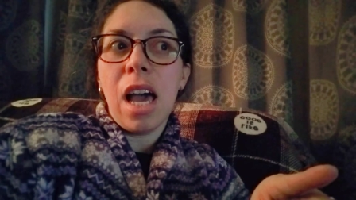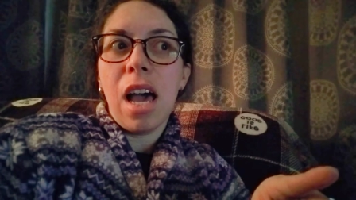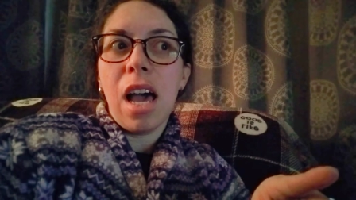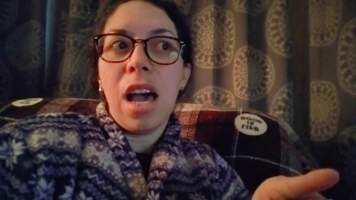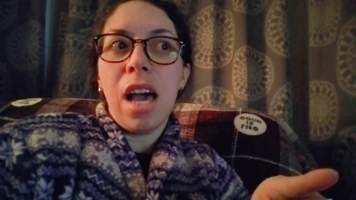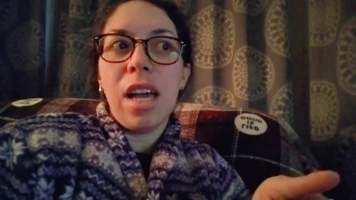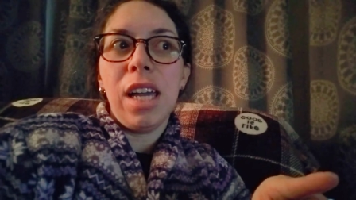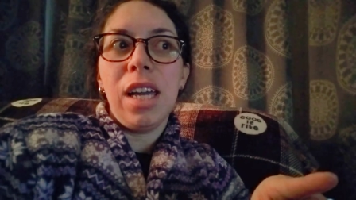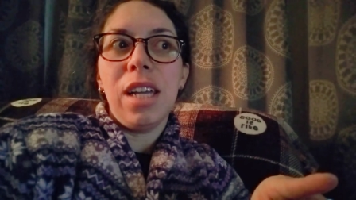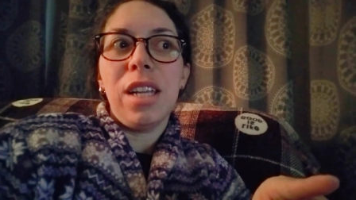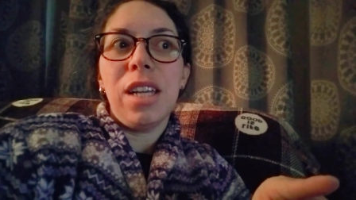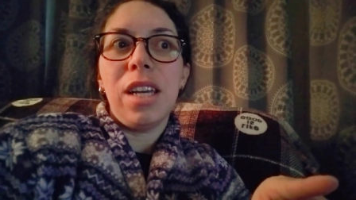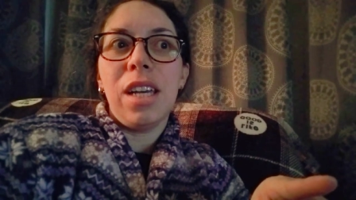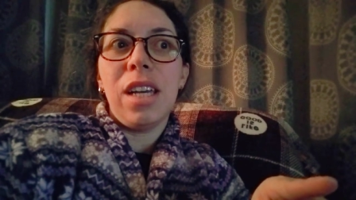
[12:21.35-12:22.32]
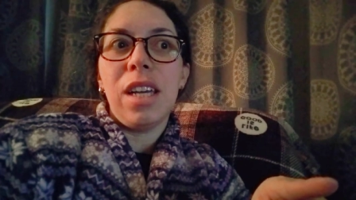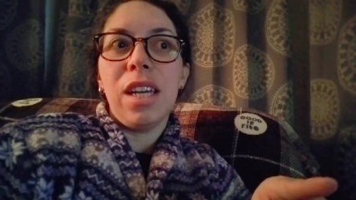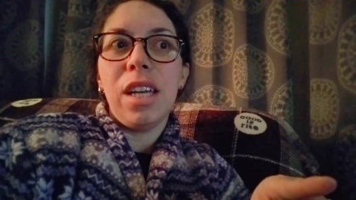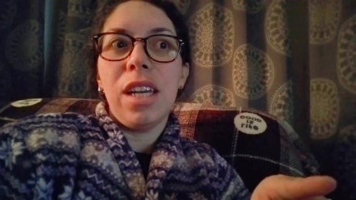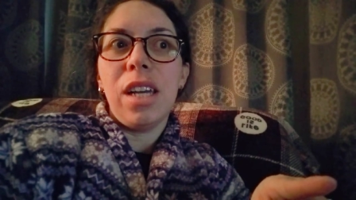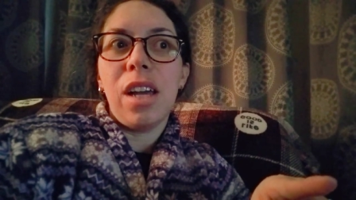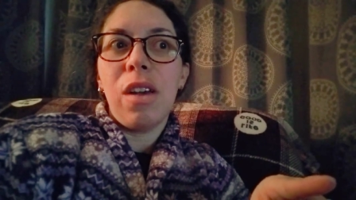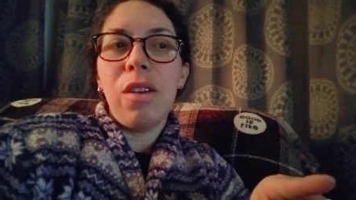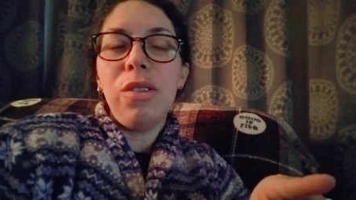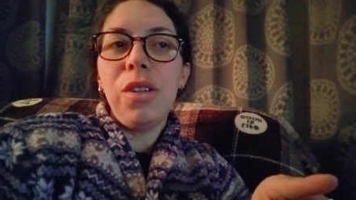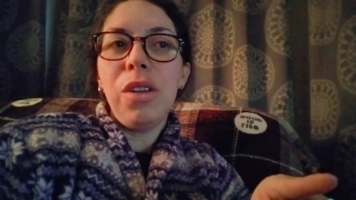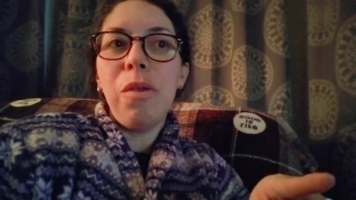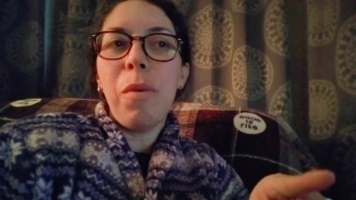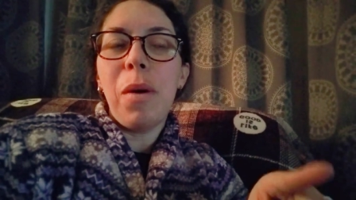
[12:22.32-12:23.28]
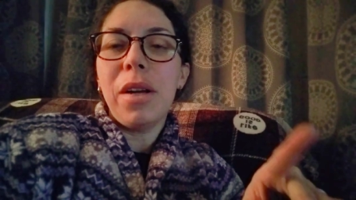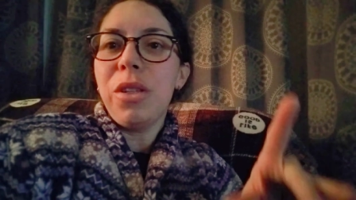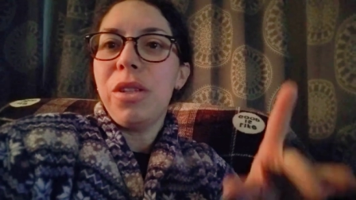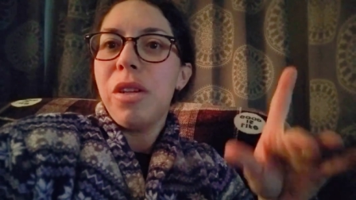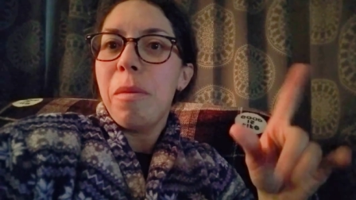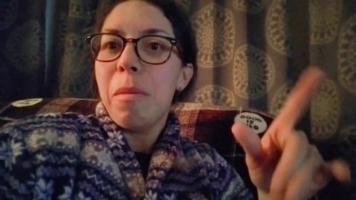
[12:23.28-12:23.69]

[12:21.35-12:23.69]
I also wanted to